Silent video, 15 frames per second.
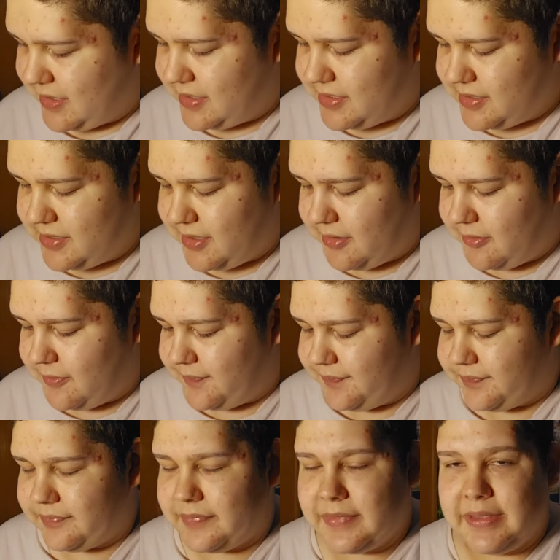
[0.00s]
So,
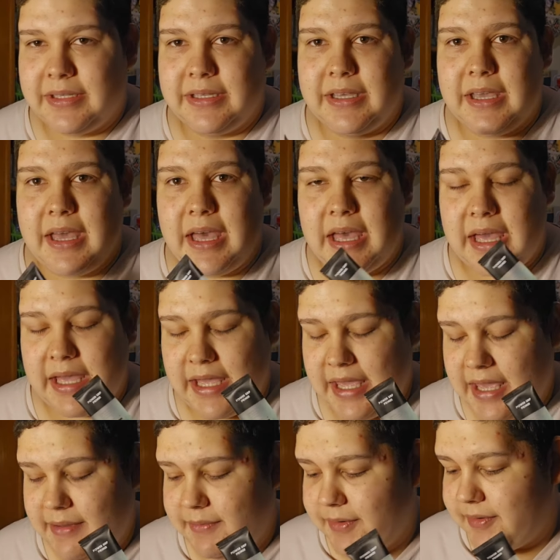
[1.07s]
I
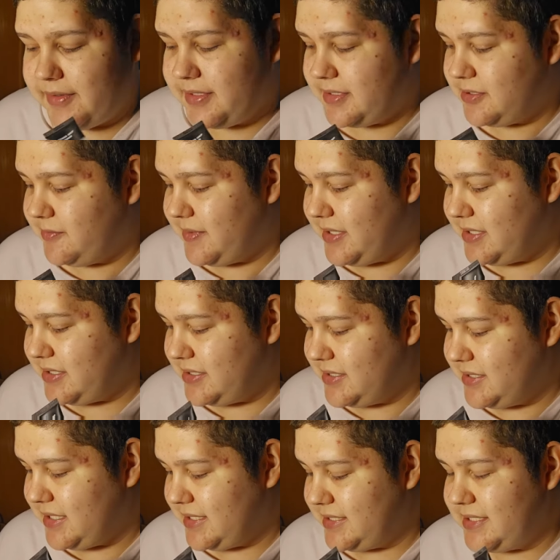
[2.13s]
am going to be
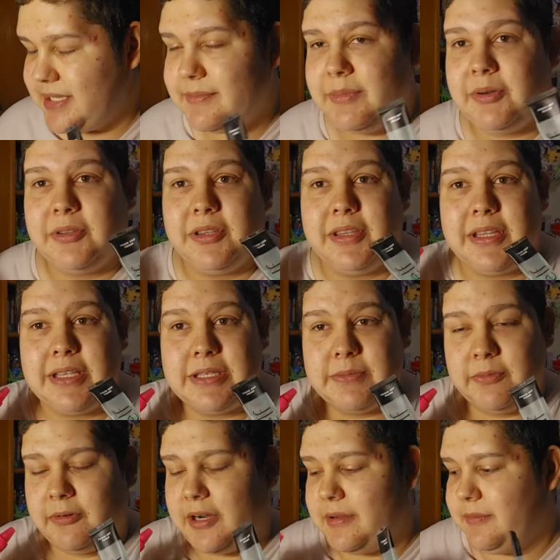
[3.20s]
just testing both of these
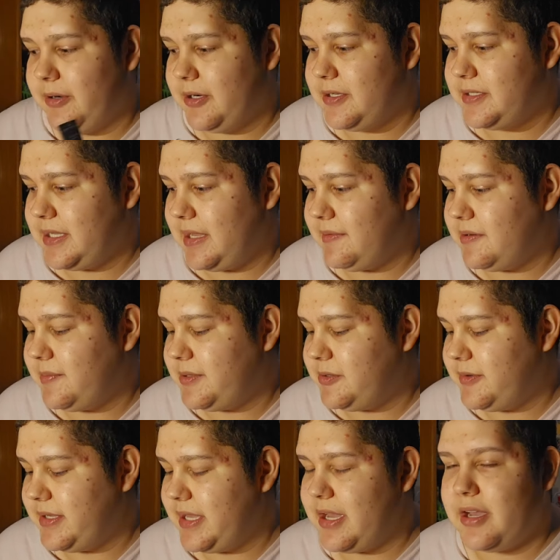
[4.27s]
primers. I'm going to be
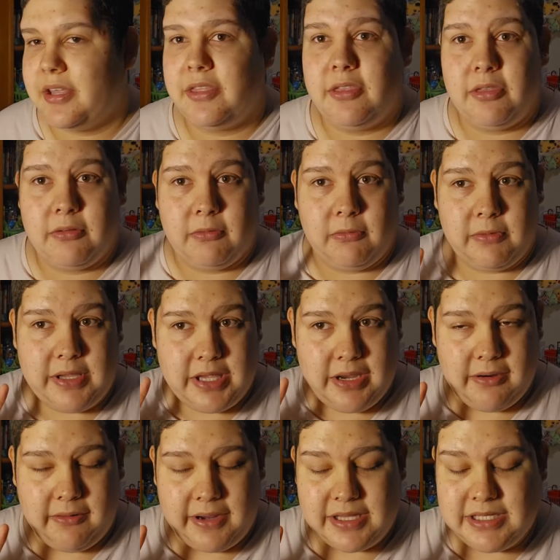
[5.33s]
doing it on 3
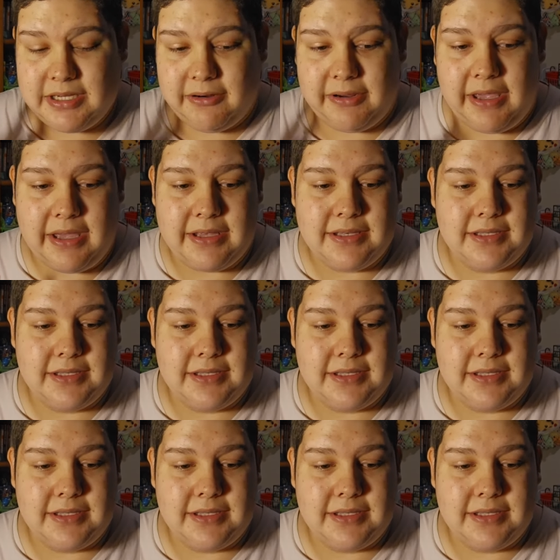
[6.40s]
criteria.